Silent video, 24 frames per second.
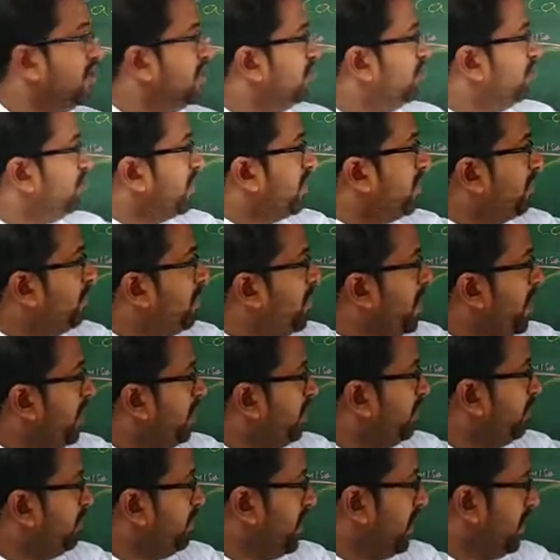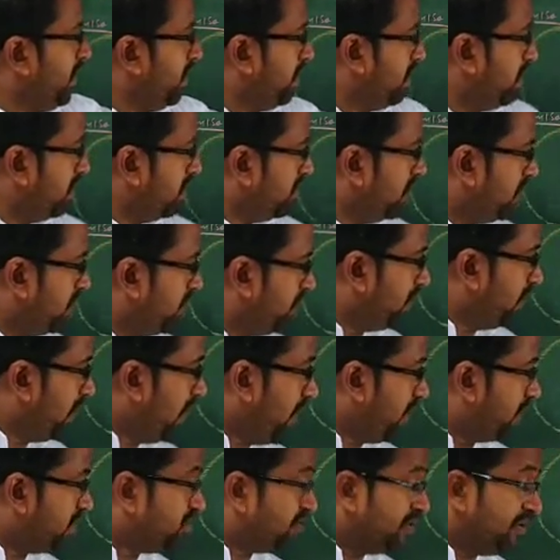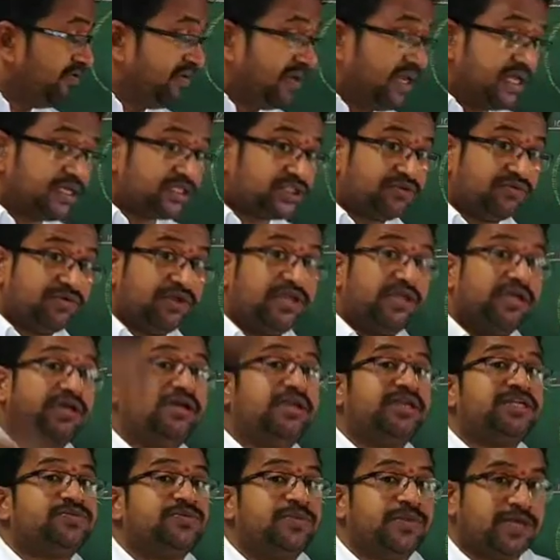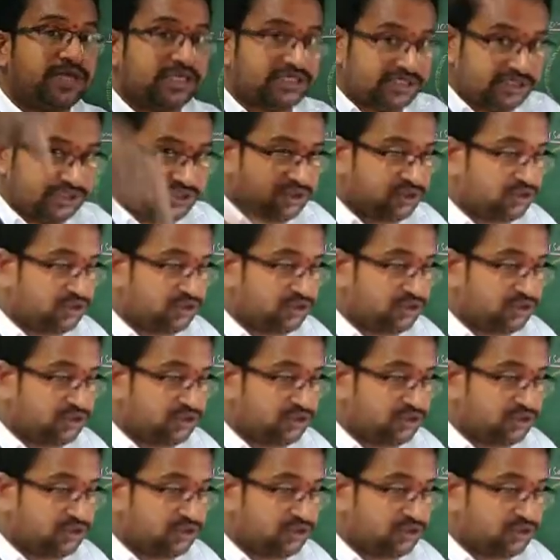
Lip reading: From point B, gradually velocity will increase because